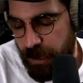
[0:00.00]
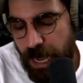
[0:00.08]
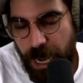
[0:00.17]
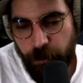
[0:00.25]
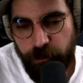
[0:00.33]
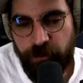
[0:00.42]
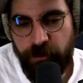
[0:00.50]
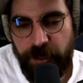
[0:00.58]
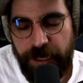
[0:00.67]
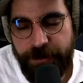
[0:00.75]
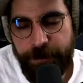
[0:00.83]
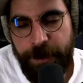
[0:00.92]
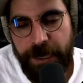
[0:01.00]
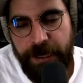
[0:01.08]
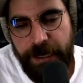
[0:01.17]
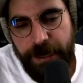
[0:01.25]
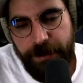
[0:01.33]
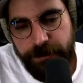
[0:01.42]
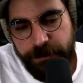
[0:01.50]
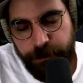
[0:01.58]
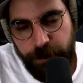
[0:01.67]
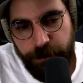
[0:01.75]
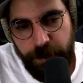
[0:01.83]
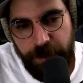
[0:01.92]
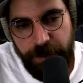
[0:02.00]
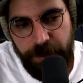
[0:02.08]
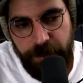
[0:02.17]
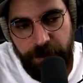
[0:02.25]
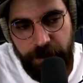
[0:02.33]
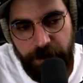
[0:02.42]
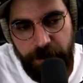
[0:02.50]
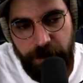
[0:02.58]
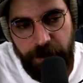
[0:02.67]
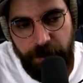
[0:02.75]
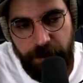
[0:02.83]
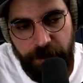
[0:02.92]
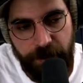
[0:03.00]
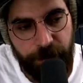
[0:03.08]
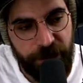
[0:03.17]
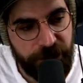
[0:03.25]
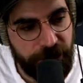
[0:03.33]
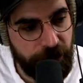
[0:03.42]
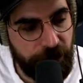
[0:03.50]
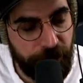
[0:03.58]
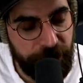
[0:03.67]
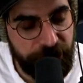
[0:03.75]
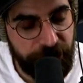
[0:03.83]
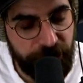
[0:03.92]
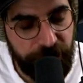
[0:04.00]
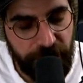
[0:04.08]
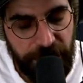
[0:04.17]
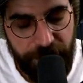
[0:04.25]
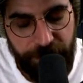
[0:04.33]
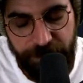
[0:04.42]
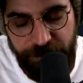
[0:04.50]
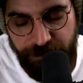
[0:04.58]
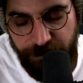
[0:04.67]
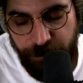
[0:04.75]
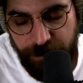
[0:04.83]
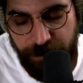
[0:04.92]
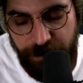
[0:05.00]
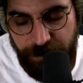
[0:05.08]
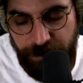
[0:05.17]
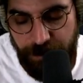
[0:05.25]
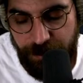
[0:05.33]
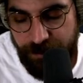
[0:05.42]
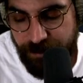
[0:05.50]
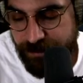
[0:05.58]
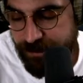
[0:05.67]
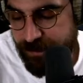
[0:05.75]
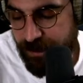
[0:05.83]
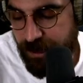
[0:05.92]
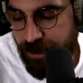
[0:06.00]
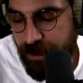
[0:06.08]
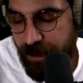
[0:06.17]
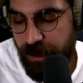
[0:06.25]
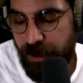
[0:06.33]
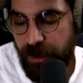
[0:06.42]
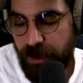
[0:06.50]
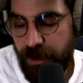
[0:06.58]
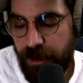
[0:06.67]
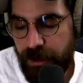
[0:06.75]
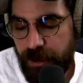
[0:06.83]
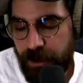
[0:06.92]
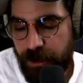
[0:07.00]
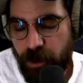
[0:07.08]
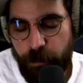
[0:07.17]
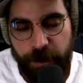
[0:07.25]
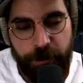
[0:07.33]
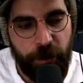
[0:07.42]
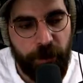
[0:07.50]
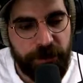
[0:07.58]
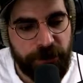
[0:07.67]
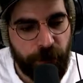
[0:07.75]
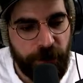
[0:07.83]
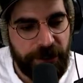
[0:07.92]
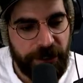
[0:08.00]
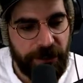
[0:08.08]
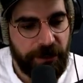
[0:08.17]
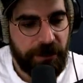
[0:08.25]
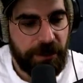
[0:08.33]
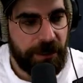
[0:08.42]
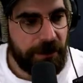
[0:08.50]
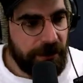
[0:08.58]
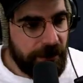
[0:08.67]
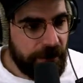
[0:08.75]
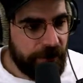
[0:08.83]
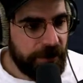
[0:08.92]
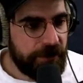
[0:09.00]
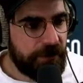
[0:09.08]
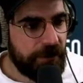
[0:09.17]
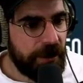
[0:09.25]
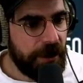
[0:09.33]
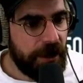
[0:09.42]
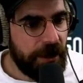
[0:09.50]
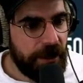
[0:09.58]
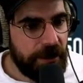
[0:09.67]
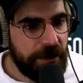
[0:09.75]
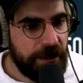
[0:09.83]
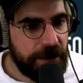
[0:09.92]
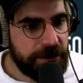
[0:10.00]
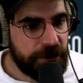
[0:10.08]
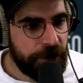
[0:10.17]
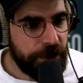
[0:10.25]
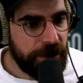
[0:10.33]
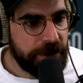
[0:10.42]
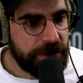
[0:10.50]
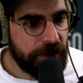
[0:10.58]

out to get the Payday gang. So we created the commissioner, Garrett. We did this comic book storytelling kind of thing of it. Let's terminate this